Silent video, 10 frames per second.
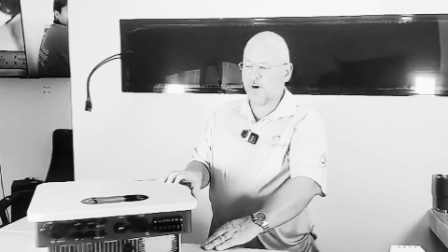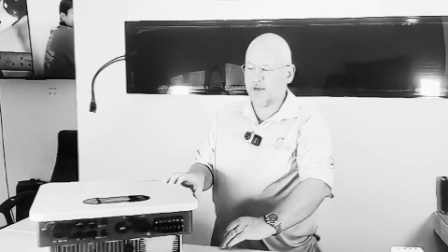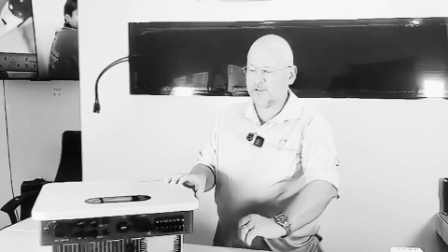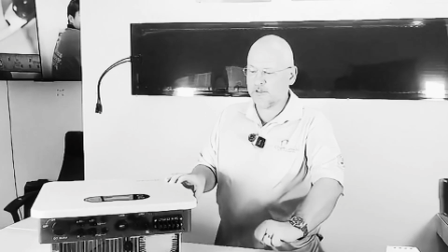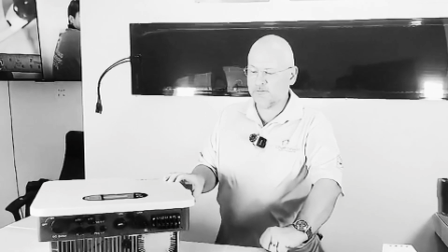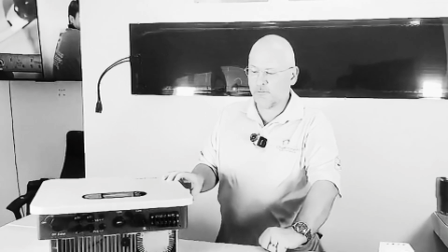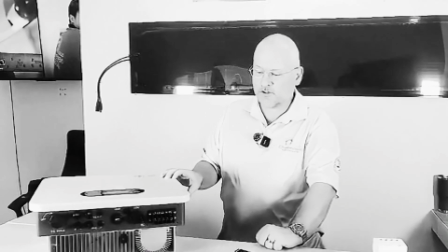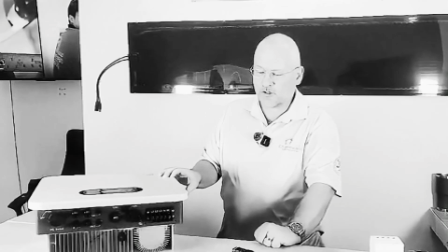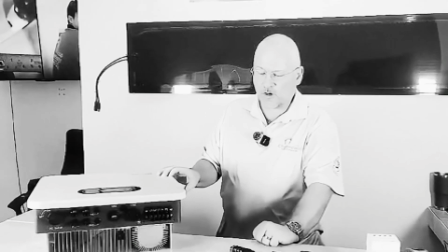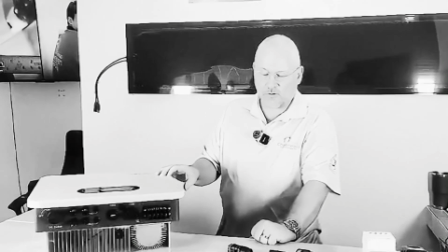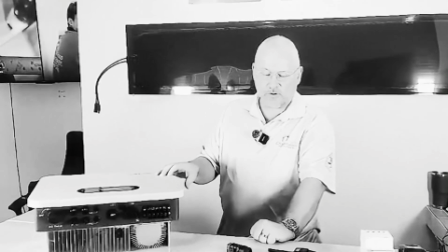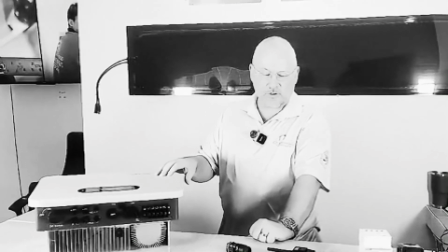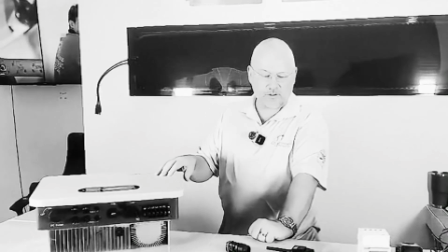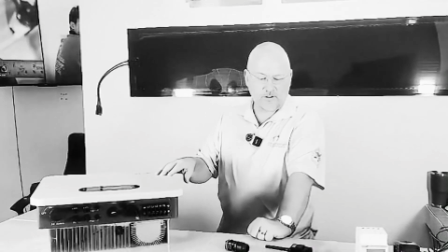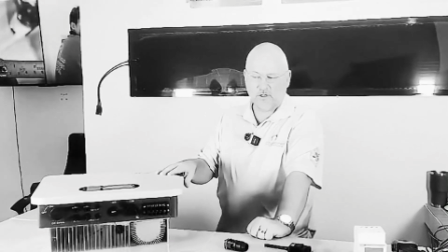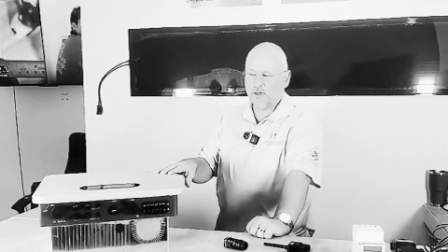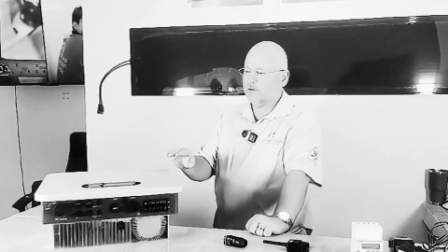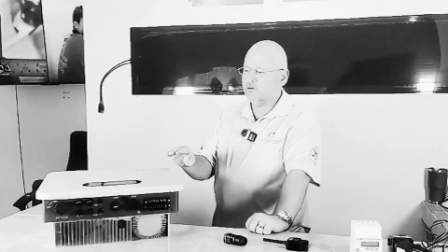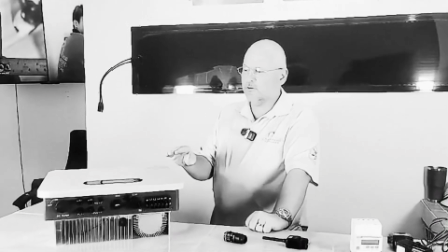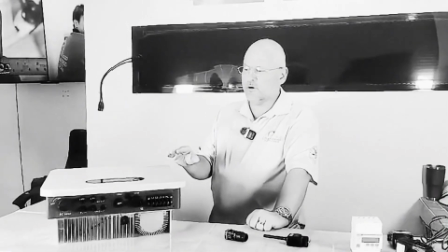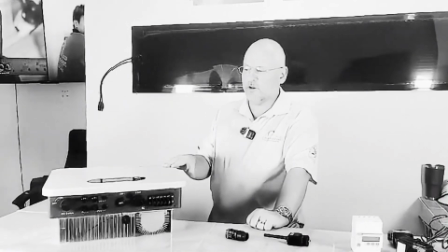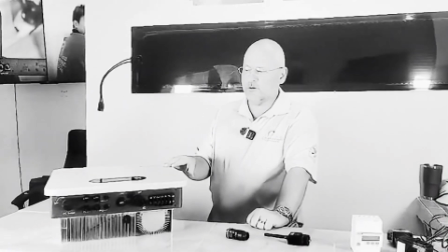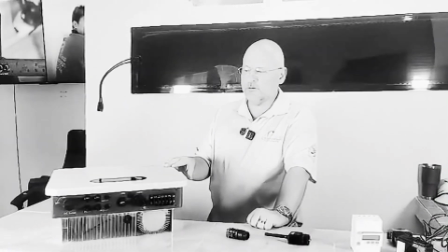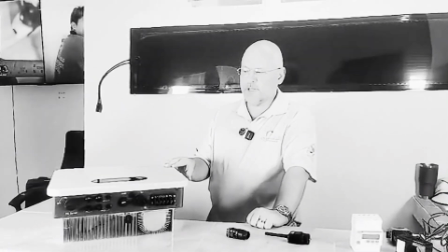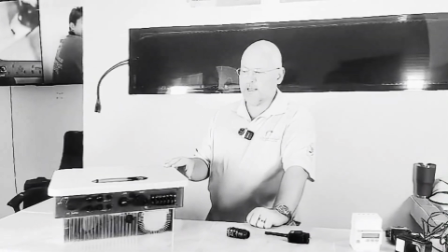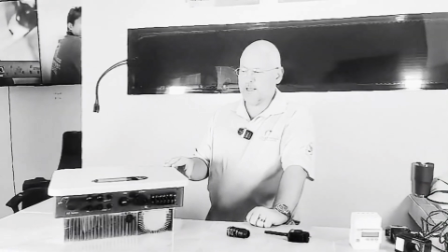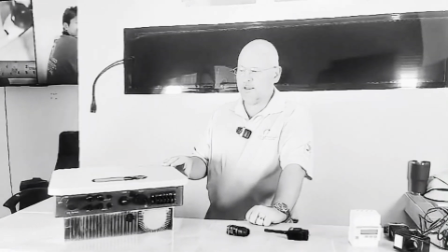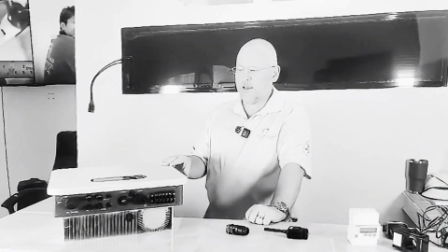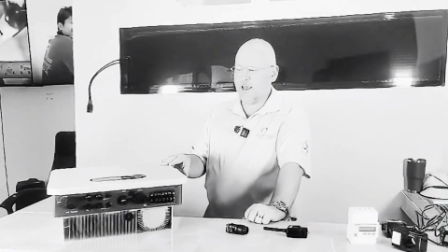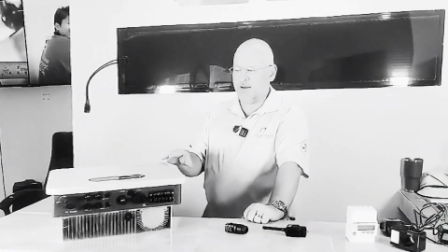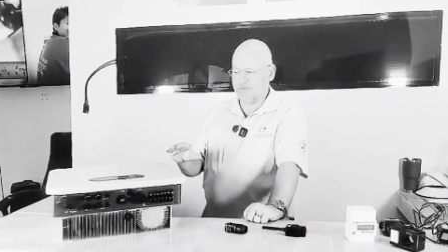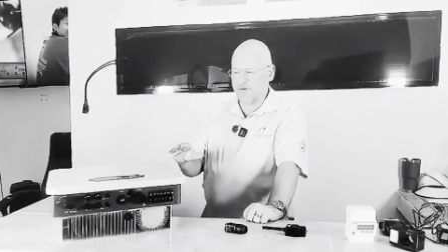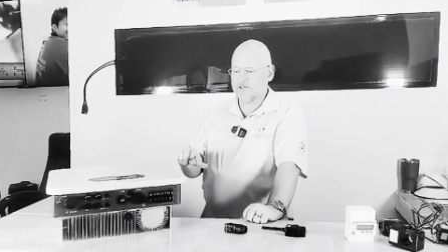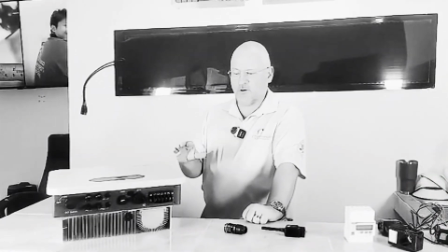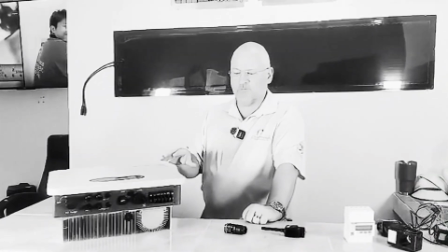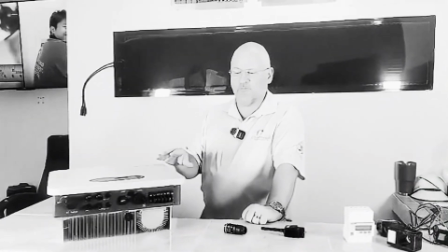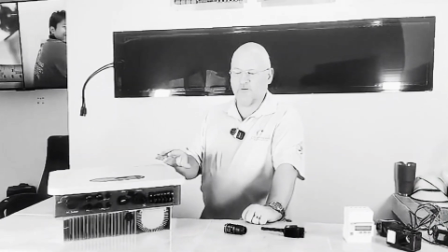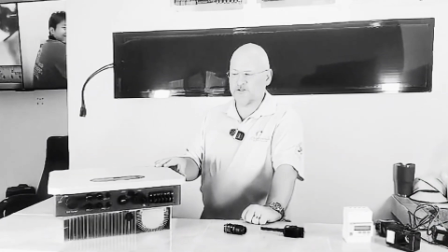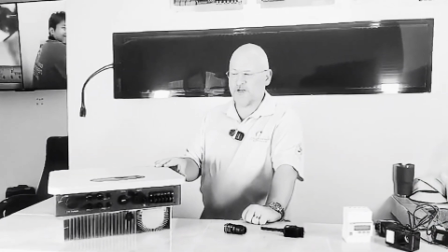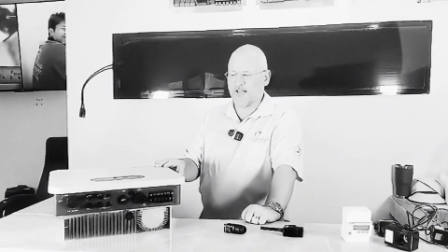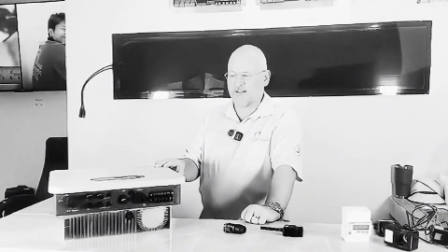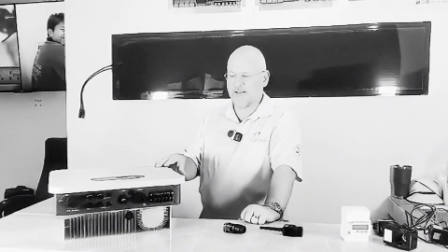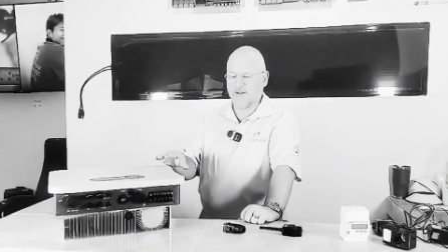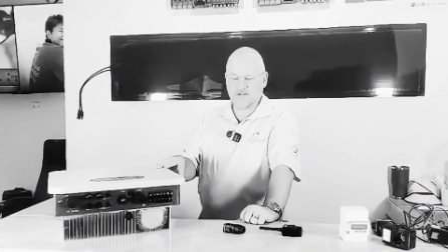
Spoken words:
price is much lower, you're going to be having some functionality